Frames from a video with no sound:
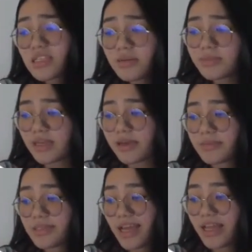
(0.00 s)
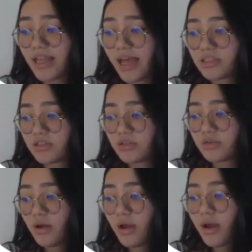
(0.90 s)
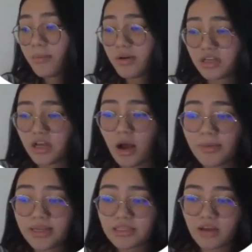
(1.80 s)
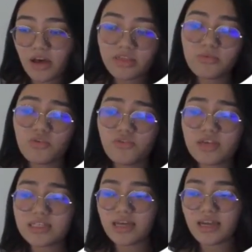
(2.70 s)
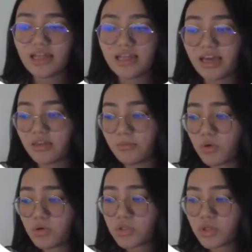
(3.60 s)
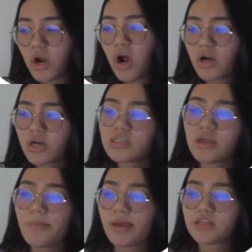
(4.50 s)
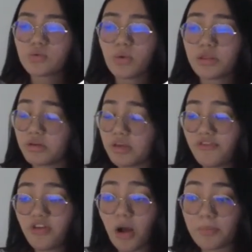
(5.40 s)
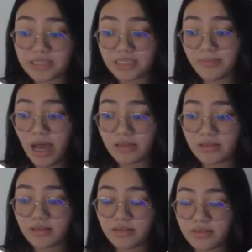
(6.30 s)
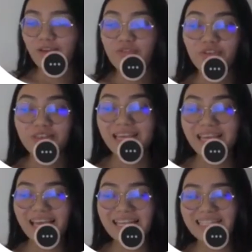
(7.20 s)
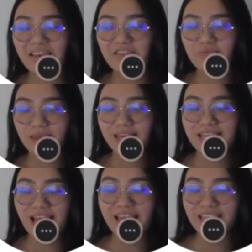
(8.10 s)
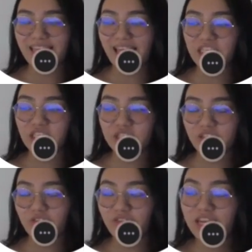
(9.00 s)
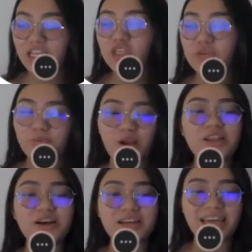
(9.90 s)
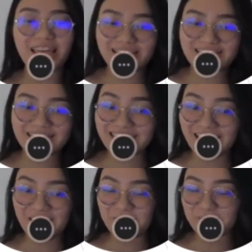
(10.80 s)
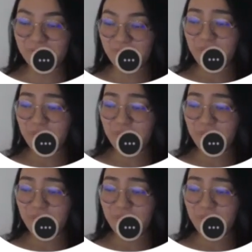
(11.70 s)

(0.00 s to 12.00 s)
Sometimes I like to put comments on the movies that I like the most, or some I just want to give comments about. For the cakes I've made, I attached the finished product and its name.